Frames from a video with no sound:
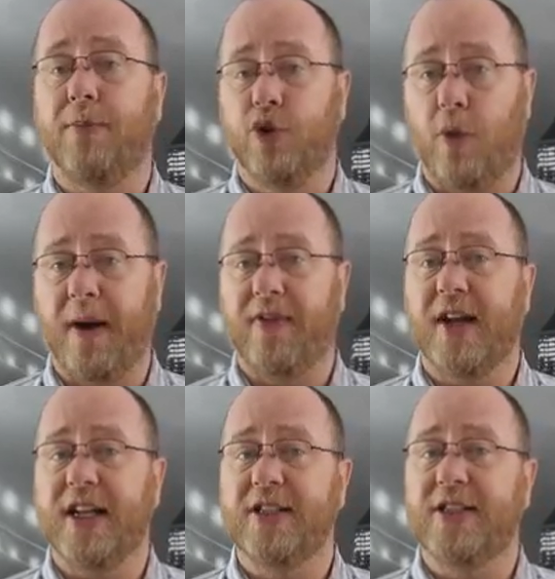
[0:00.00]
topic
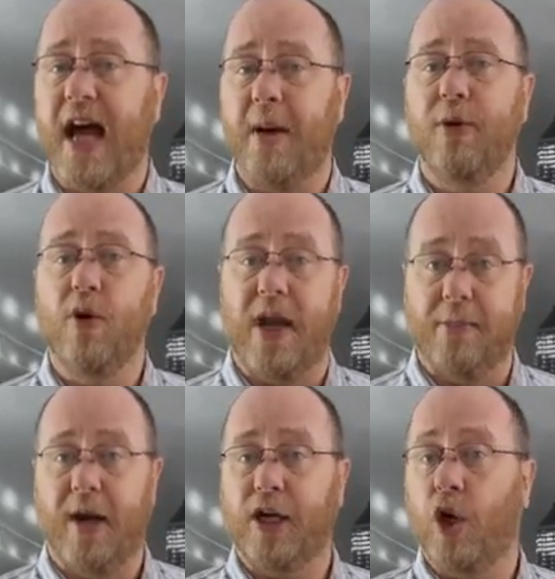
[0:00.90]
that is taboo
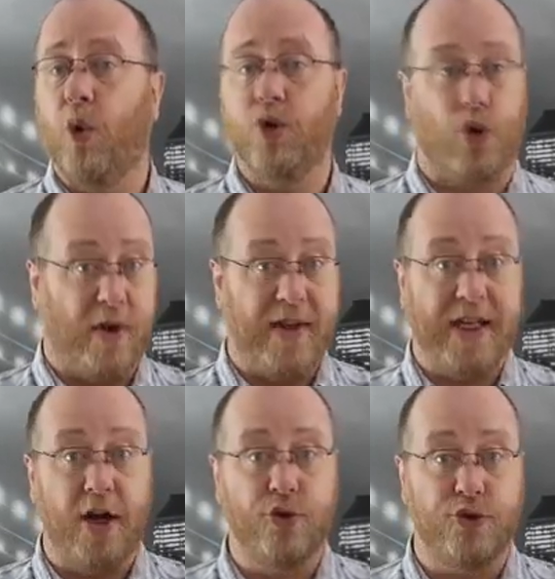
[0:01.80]
in my culture or in the
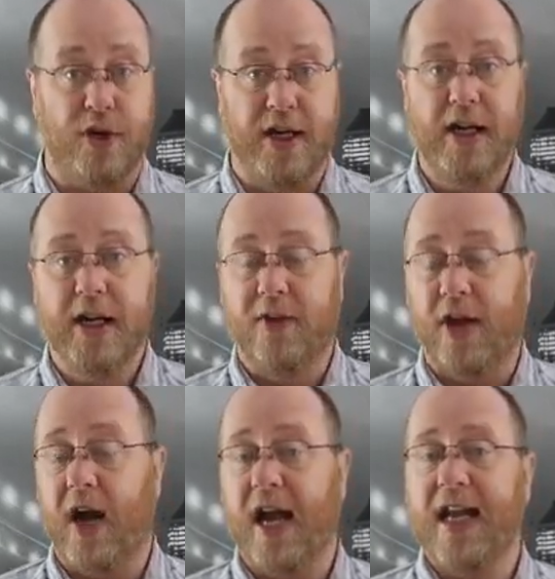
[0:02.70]
country
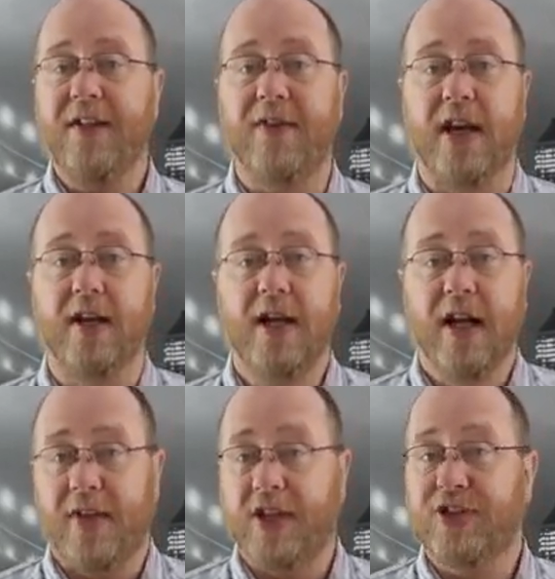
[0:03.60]
that I live in,
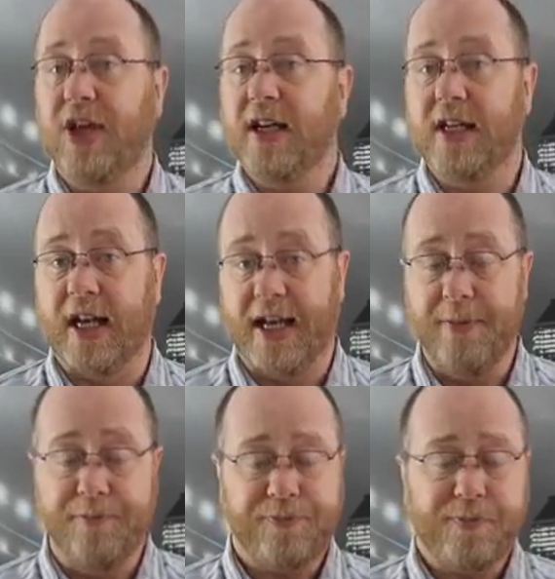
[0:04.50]
then
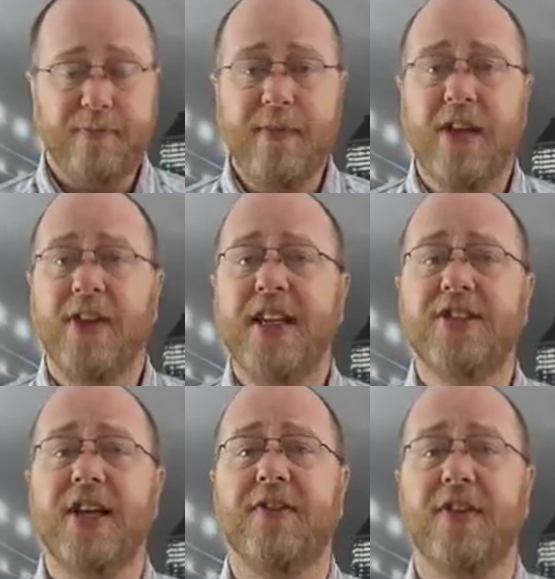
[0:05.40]
suddenly the
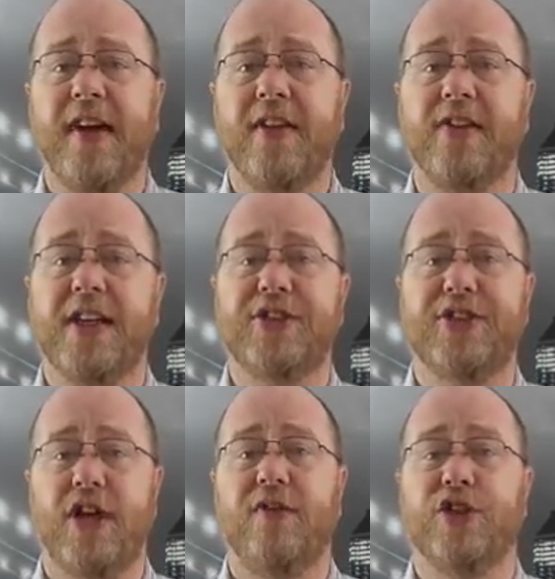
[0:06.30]
fact that these
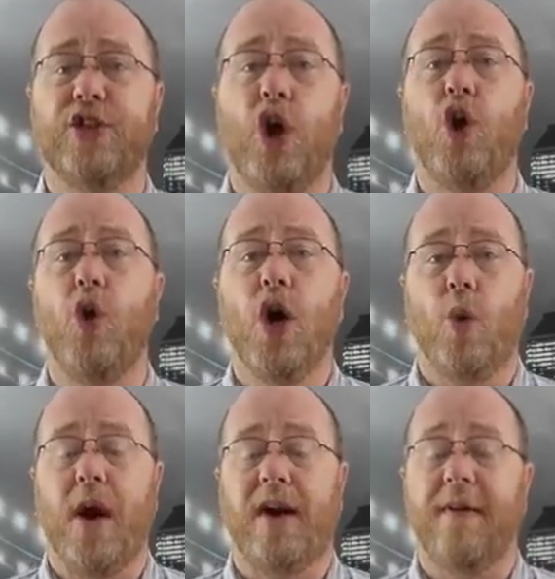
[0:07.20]
servers know
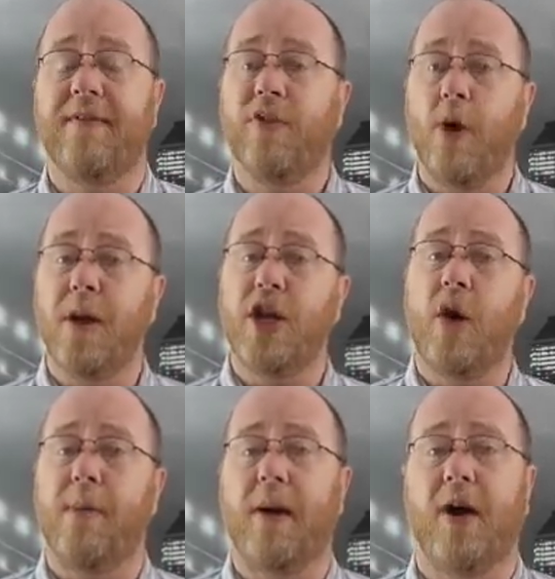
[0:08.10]
where I'm from and
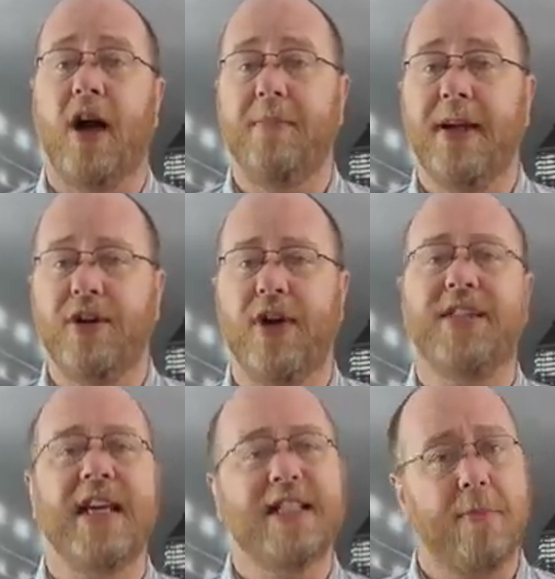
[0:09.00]
know about my IP
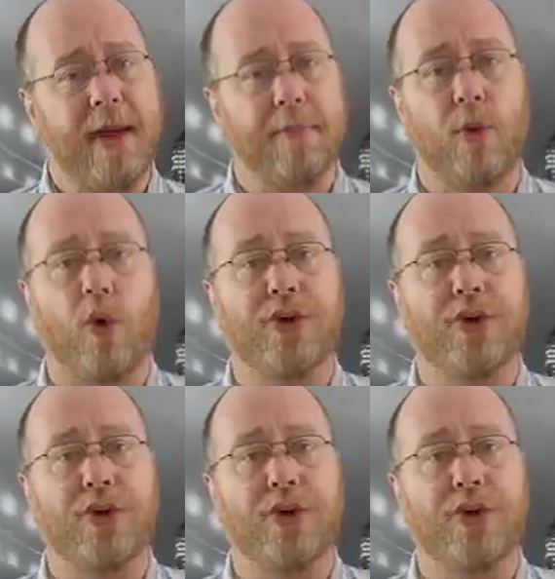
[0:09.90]
address is a bit more